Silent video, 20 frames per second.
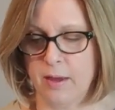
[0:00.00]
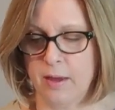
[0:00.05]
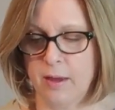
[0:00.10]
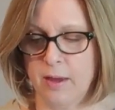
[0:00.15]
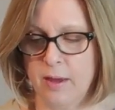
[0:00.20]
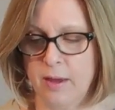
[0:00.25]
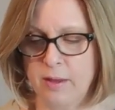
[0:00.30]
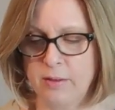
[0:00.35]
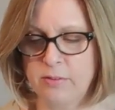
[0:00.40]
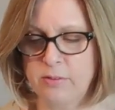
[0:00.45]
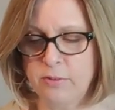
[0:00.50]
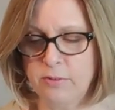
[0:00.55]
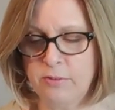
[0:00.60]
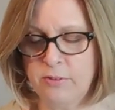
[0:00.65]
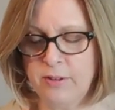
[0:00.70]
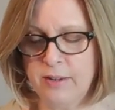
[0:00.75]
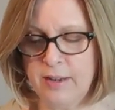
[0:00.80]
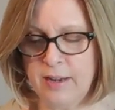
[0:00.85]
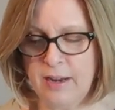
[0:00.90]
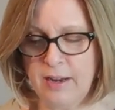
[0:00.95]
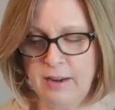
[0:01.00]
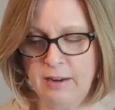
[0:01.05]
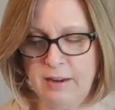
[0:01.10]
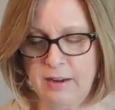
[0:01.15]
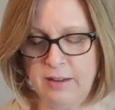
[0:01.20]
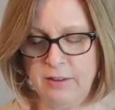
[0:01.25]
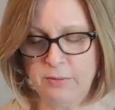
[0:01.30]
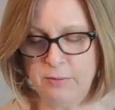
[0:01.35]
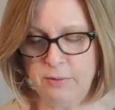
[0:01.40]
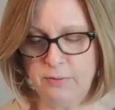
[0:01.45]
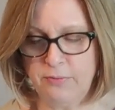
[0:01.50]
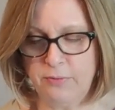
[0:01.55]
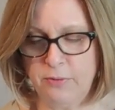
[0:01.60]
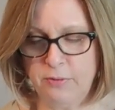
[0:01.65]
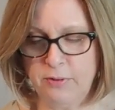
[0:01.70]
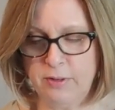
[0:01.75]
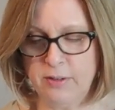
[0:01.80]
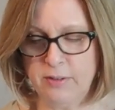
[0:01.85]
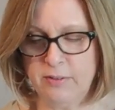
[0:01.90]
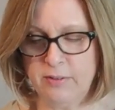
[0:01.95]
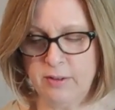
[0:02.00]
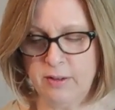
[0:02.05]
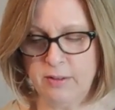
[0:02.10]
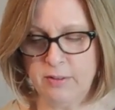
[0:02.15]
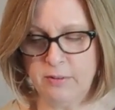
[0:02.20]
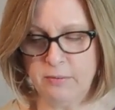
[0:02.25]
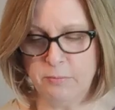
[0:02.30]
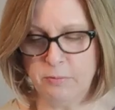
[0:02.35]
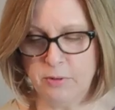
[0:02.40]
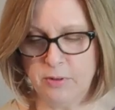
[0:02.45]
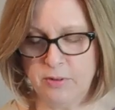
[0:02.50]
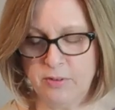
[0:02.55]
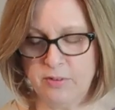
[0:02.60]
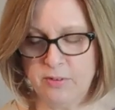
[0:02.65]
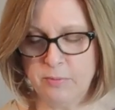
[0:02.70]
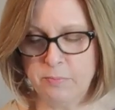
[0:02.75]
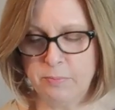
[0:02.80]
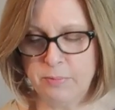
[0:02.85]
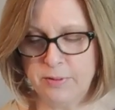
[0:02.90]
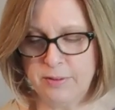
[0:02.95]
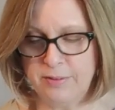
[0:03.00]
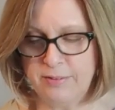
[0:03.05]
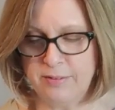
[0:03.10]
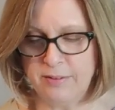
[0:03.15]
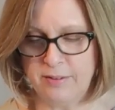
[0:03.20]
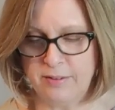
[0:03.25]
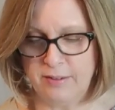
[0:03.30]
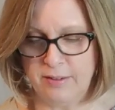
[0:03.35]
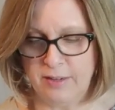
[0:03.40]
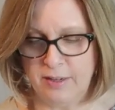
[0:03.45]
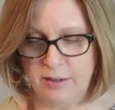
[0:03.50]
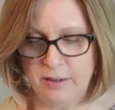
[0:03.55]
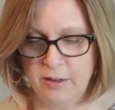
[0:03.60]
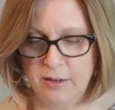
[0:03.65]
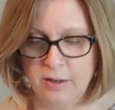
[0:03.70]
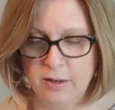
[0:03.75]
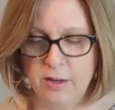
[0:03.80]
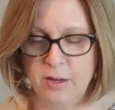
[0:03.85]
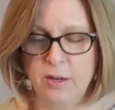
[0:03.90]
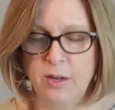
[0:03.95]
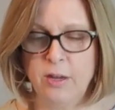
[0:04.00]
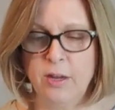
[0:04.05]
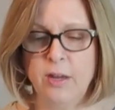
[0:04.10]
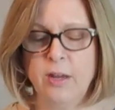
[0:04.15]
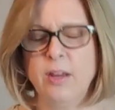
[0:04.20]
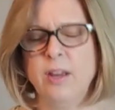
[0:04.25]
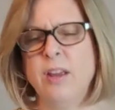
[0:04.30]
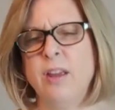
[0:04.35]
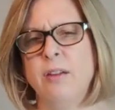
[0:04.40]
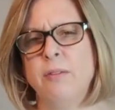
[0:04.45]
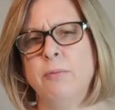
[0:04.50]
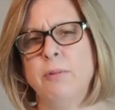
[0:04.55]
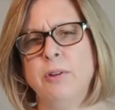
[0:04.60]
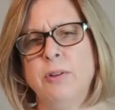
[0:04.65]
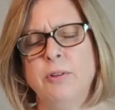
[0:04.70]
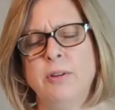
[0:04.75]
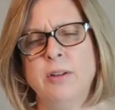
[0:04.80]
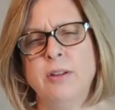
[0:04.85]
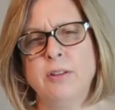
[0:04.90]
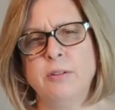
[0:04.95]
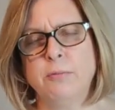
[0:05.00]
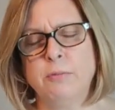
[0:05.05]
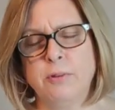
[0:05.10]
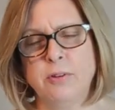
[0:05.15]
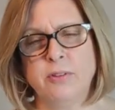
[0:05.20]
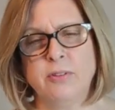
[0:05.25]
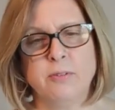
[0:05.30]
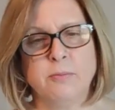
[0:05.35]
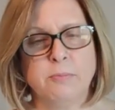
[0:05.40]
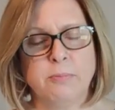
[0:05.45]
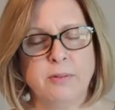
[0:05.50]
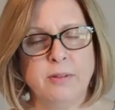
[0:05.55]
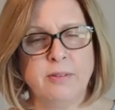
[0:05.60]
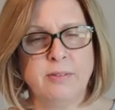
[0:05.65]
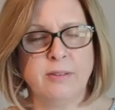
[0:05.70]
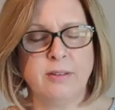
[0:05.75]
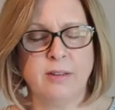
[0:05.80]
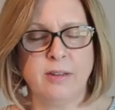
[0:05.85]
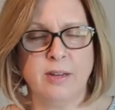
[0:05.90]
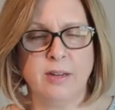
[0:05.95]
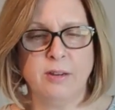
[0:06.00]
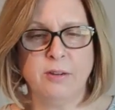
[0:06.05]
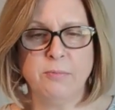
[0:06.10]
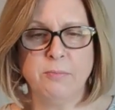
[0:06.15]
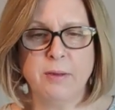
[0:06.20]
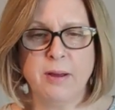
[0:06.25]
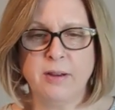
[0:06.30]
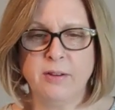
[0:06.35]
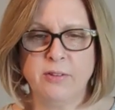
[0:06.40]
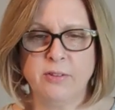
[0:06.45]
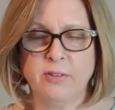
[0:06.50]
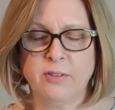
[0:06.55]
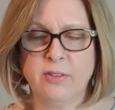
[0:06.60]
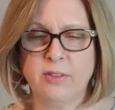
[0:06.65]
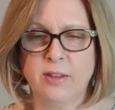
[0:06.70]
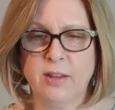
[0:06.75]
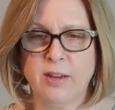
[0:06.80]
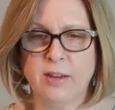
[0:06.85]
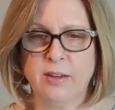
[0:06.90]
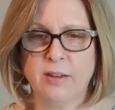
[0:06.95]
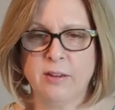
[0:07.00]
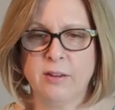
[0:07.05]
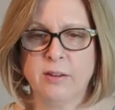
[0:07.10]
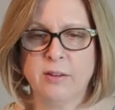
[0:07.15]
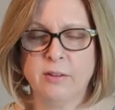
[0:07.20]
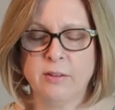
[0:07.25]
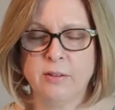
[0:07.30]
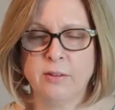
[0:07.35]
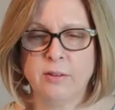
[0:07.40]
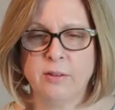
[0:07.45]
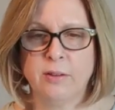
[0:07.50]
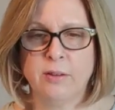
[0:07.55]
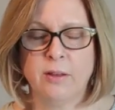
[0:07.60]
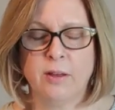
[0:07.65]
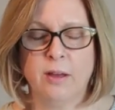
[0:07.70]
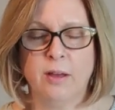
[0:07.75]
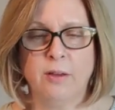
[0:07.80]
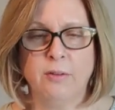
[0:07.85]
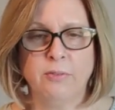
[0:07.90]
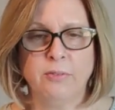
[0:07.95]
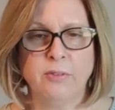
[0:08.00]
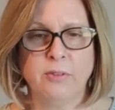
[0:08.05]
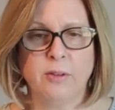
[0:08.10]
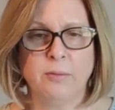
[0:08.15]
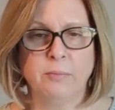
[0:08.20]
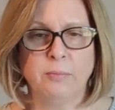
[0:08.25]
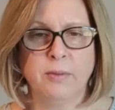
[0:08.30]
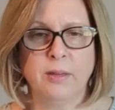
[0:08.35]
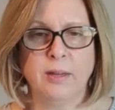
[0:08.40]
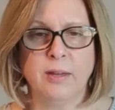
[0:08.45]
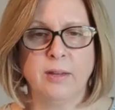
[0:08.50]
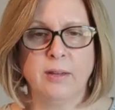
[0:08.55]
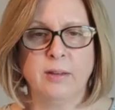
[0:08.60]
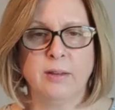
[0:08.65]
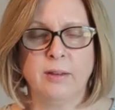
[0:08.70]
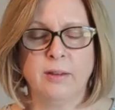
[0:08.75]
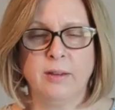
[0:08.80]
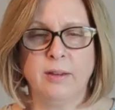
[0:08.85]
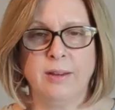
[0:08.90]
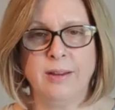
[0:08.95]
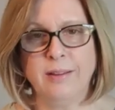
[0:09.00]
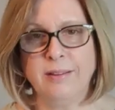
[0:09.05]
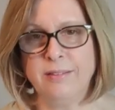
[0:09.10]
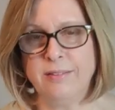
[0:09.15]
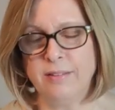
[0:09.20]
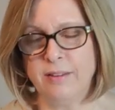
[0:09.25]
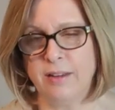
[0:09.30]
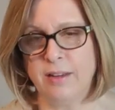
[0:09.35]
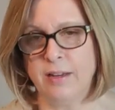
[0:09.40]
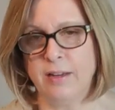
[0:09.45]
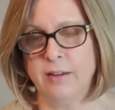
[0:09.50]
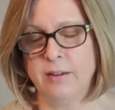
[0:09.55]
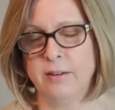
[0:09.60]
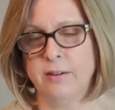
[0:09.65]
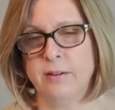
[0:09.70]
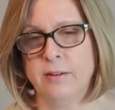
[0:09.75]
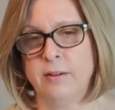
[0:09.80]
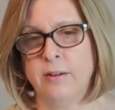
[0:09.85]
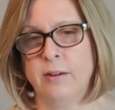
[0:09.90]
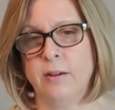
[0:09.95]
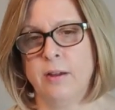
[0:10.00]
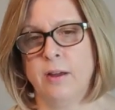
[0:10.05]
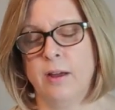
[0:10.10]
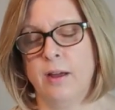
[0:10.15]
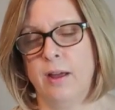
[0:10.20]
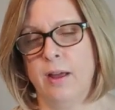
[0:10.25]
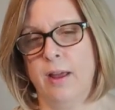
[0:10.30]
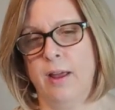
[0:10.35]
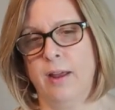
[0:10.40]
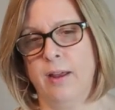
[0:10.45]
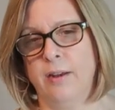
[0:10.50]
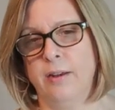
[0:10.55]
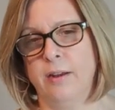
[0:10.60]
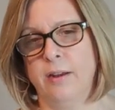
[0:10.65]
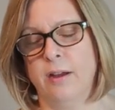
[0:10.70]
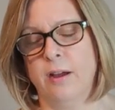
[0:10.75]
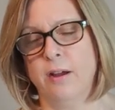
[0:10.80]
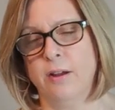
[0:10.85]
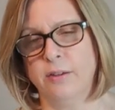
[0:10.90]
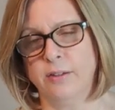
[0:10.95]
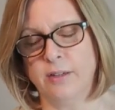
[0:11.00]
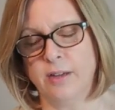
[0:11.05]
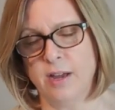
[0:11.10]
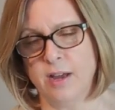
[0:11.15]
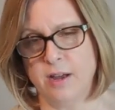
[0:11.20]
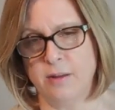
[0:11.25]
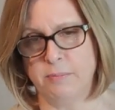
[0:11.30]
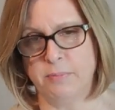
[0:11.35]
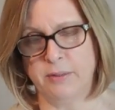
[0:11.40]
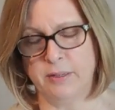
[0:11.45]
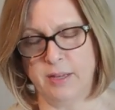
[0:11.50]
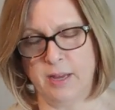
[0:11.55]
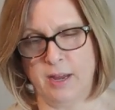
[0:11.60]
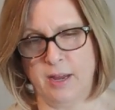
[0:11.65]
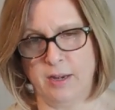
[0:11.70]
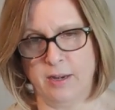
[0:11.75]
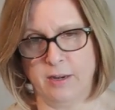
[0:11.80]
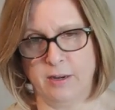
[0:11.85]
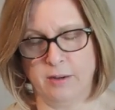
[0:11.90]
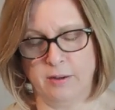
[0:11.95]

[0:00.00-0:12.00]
And so today, as we focus on the word simplicity, when you hear the word simplicity, you might just think of something easy and uncomplicated.